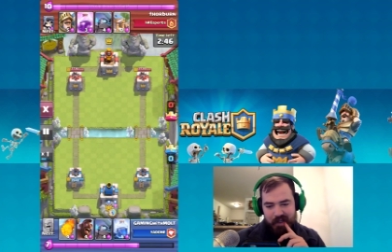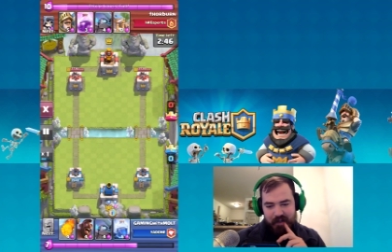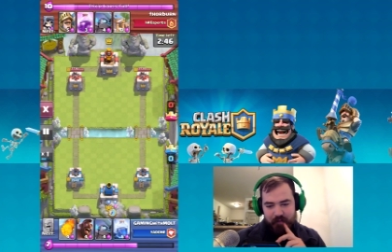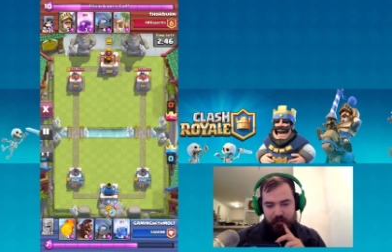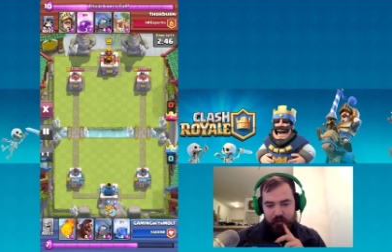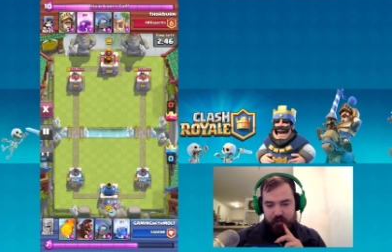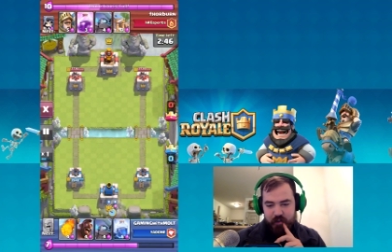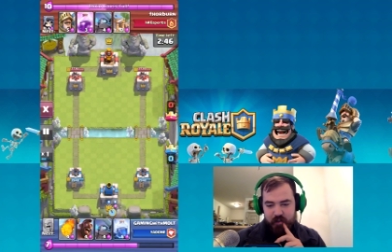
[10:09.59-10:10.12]

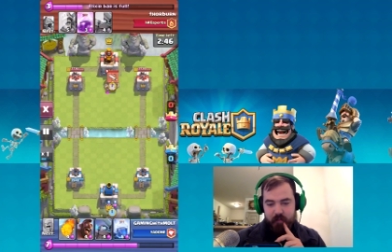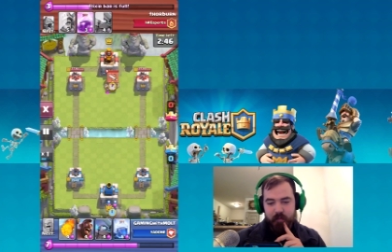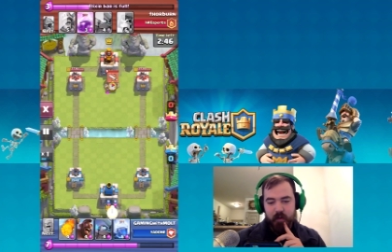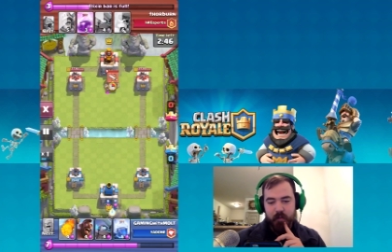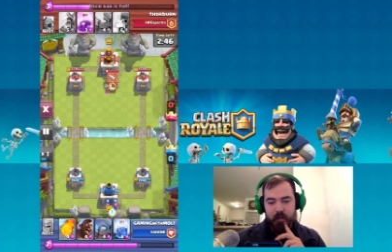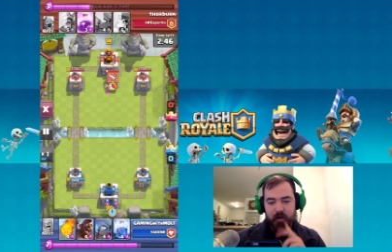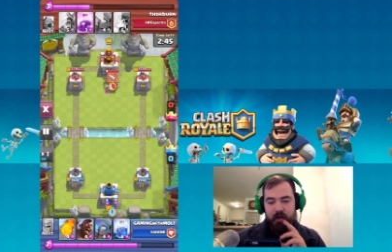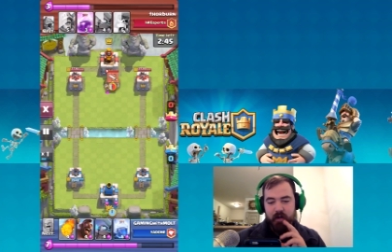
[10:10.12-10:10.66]
versus a
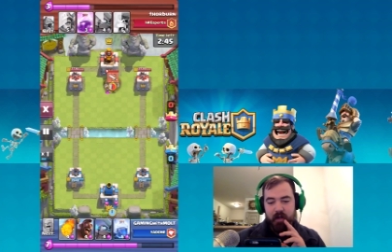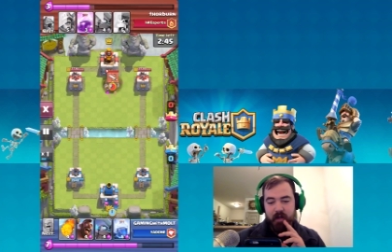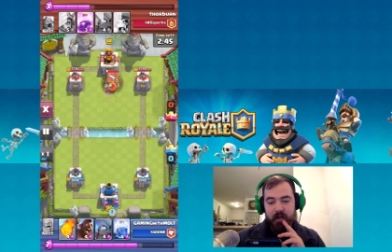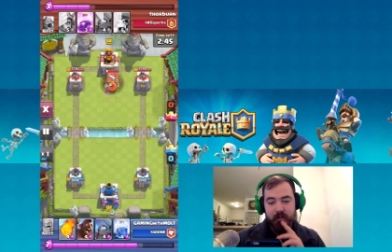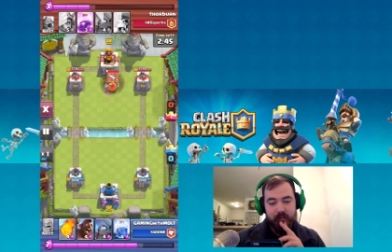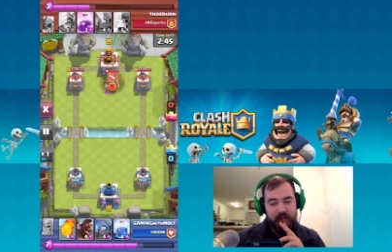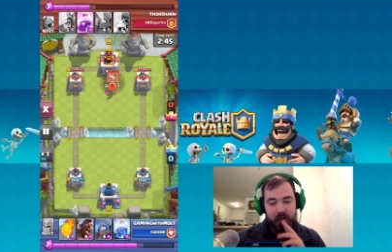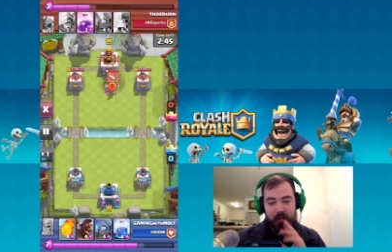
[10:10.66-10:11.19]
Barbarian Hut,
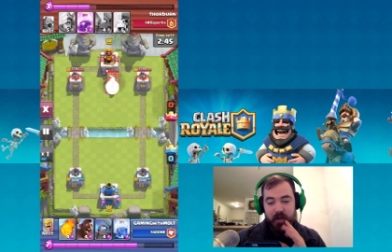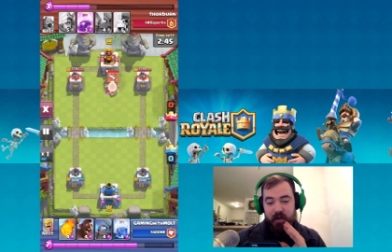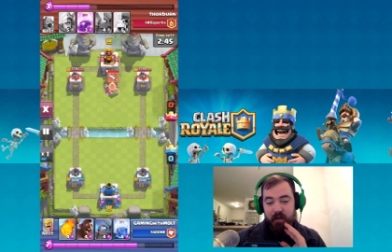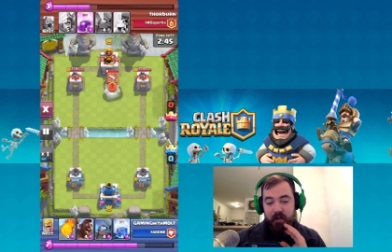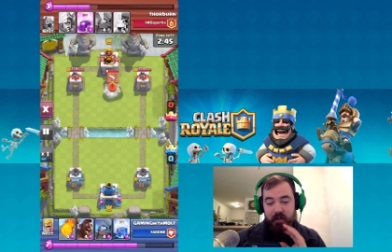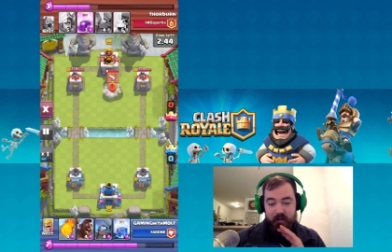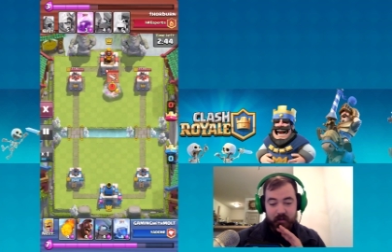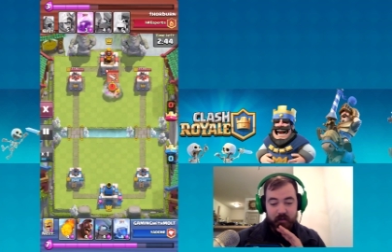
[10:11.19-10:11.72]
Mini
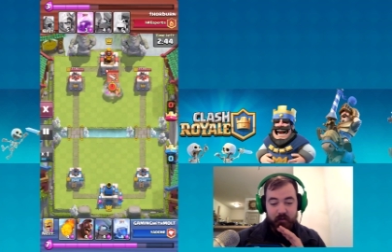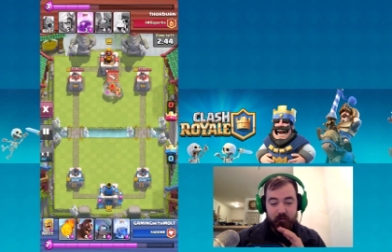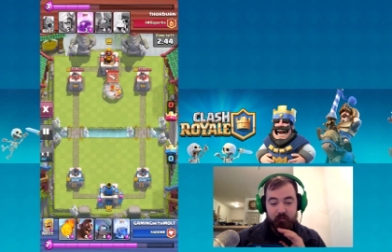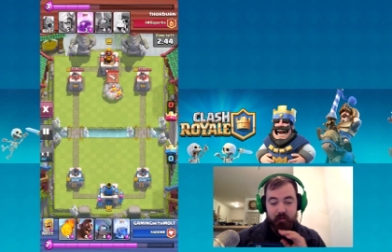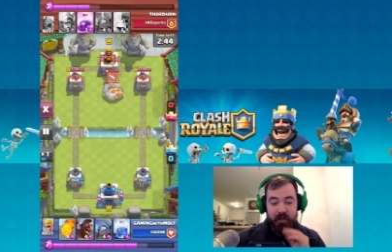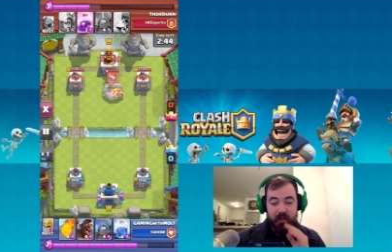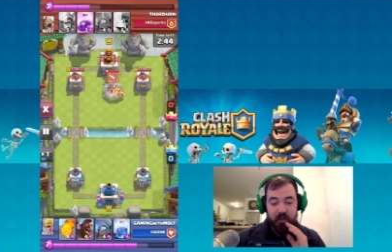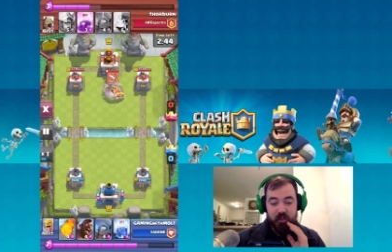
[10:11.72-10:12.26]
P.E.K.K.A,
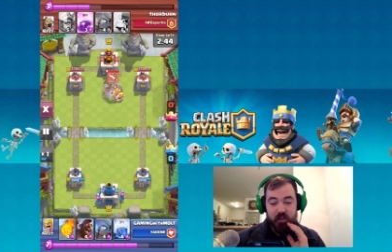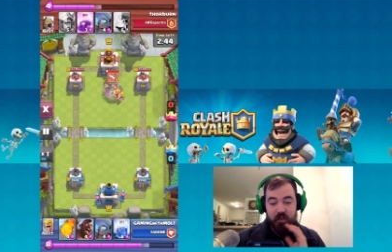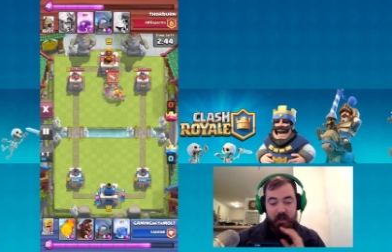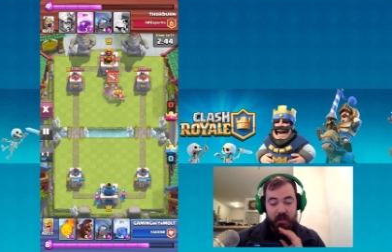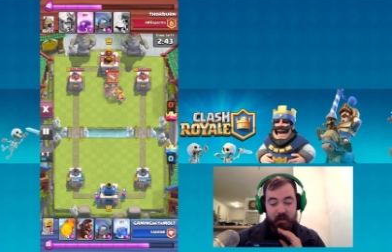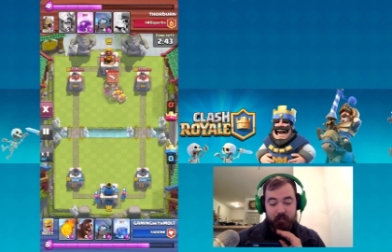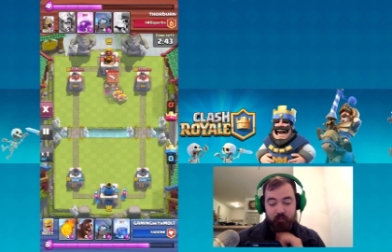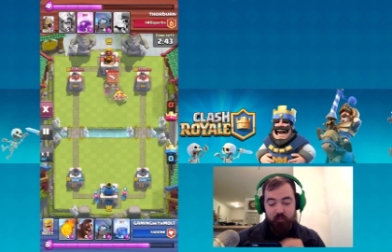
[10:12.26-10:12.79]
Rage,
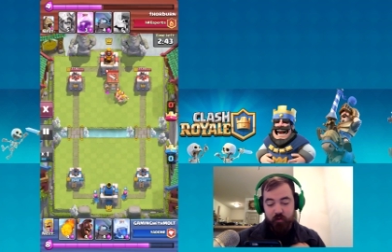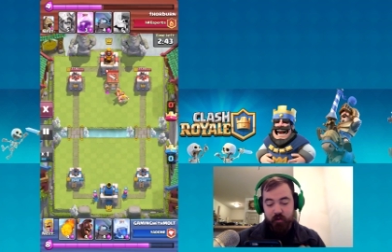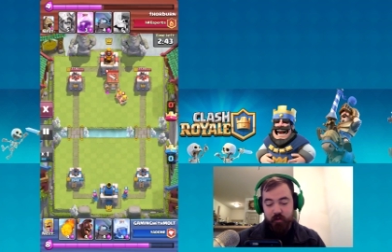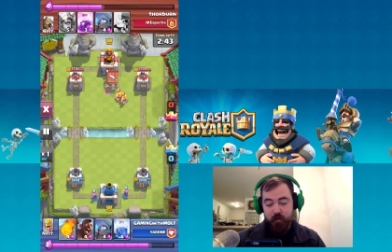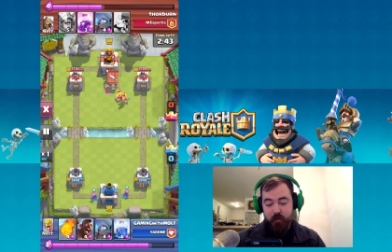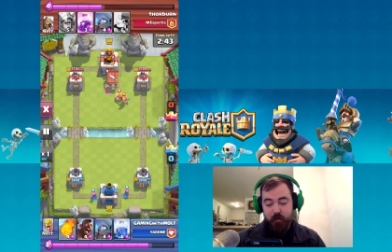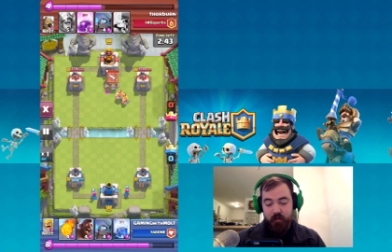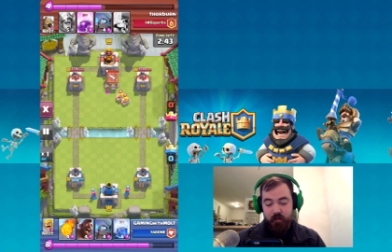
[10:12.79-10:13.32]
and Prince.